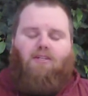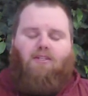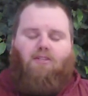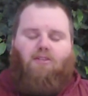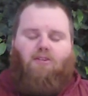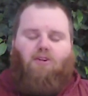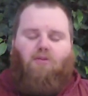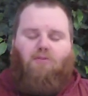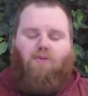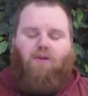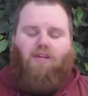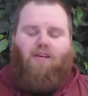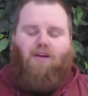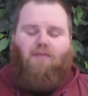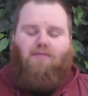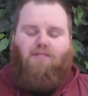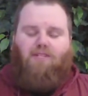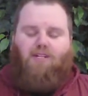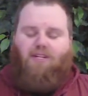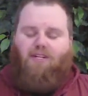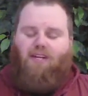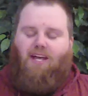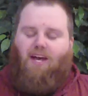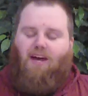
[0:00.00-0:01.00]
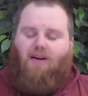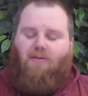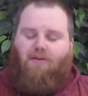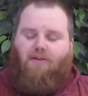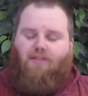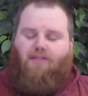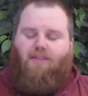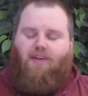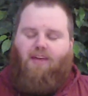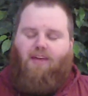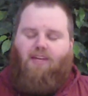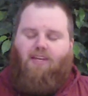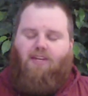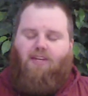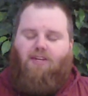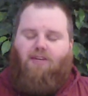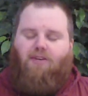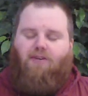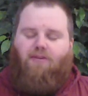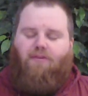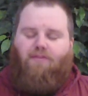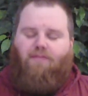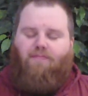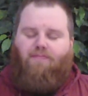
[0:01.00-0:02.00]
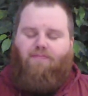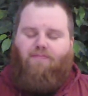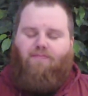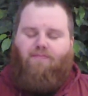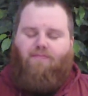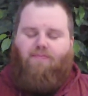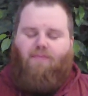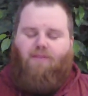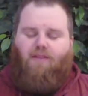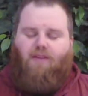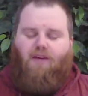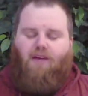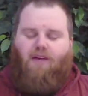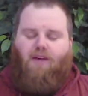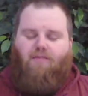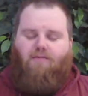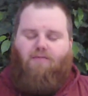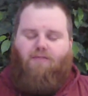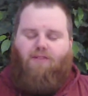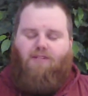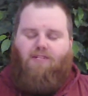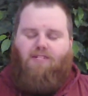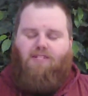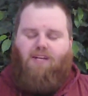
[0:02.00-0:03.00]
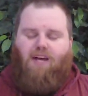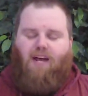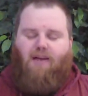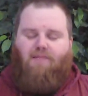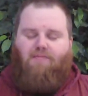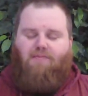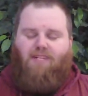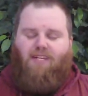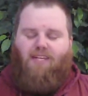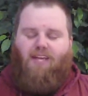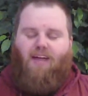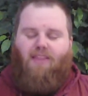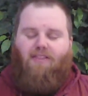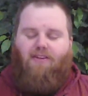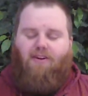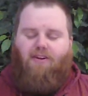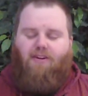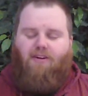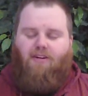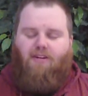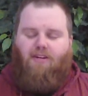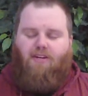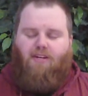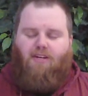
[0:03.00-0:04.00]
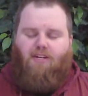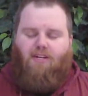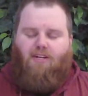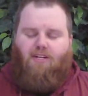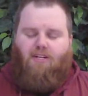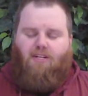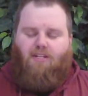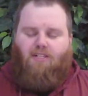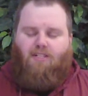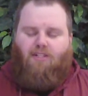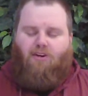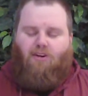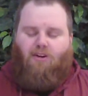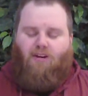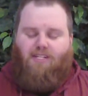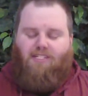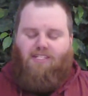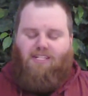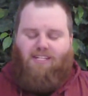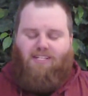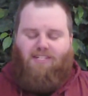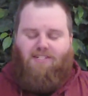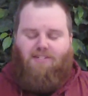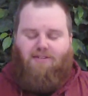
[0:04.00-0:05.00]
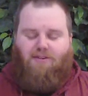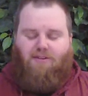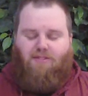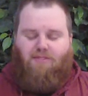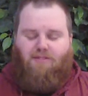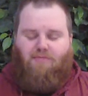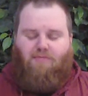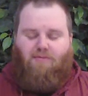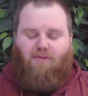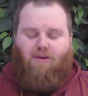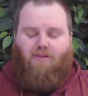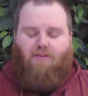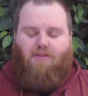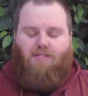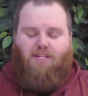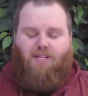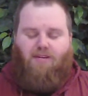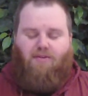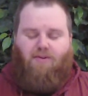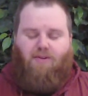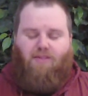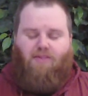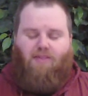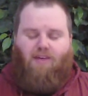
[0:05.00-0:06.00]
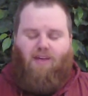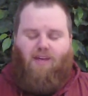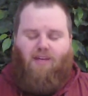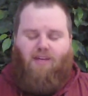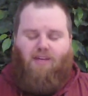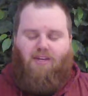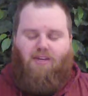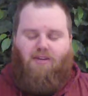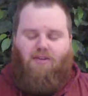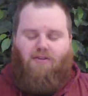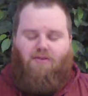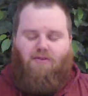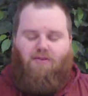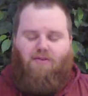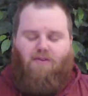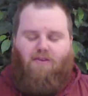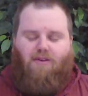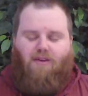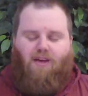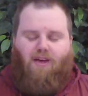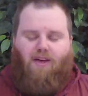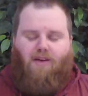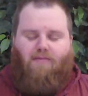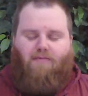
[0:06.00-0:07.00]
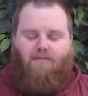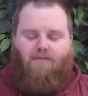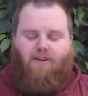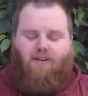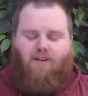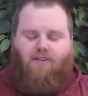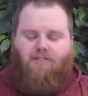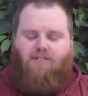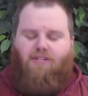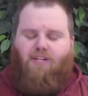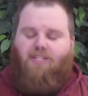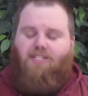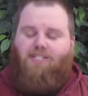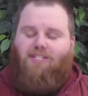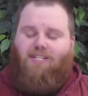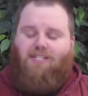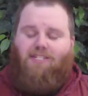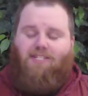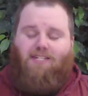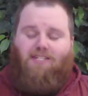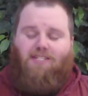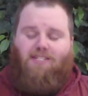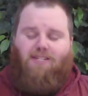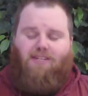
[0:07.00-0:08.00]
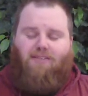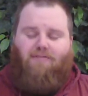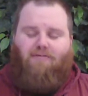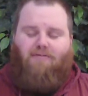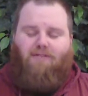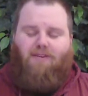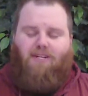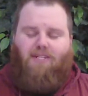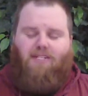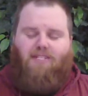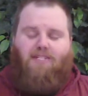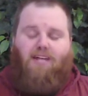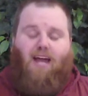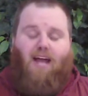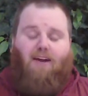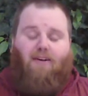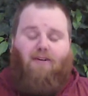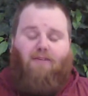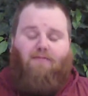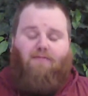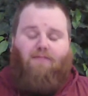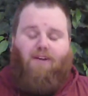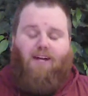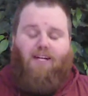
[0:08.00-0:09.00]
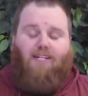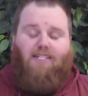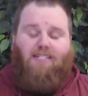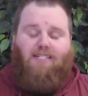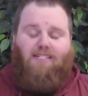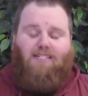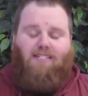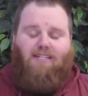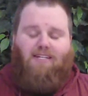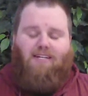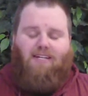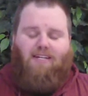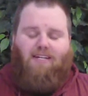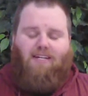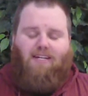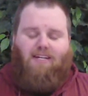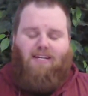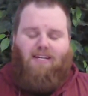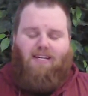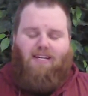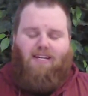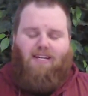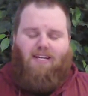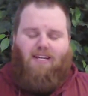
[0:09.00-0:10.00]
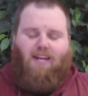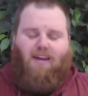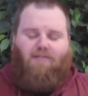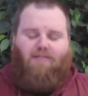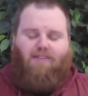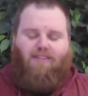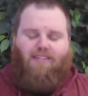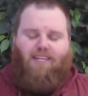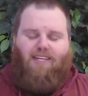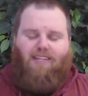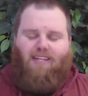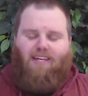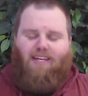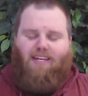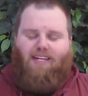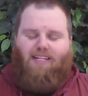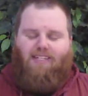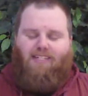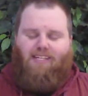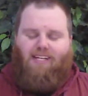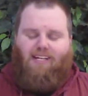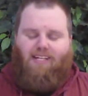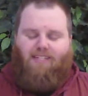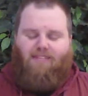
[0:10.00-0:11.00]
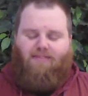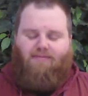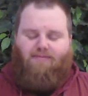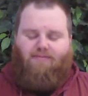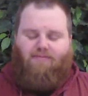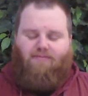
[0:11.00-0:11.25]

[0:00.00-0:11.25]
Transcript: Lord, we come to you now. We thank you for this time together. Lord, as Easter is approaching, we thank you for your son Jesus and for his sacrifice and everything that he did.